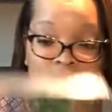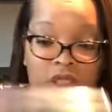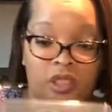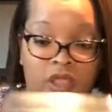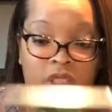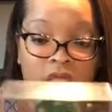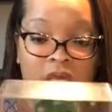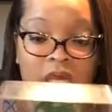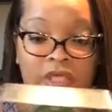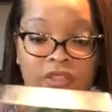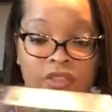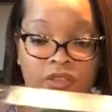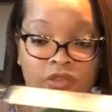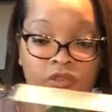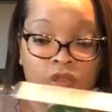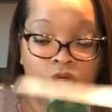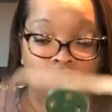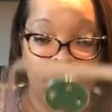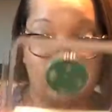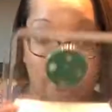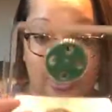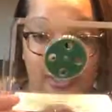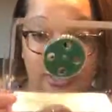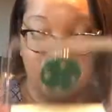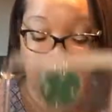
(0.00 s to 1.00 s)
It has a
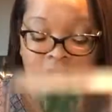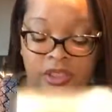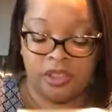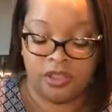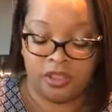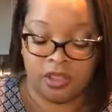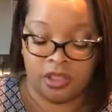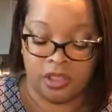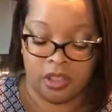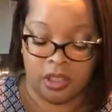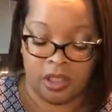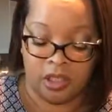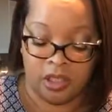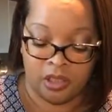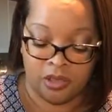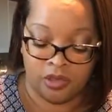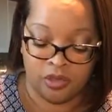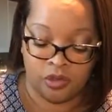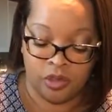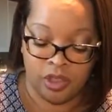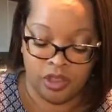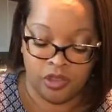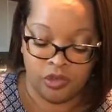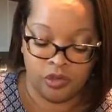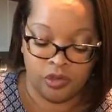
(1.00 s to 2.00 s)
dome like this
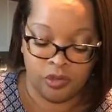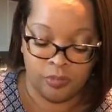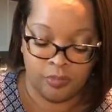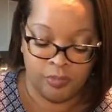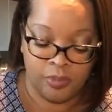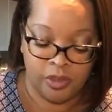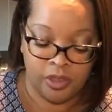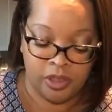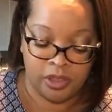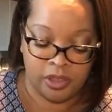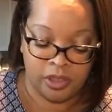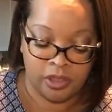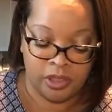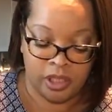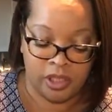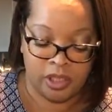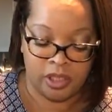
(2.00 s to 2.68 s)
so that you can put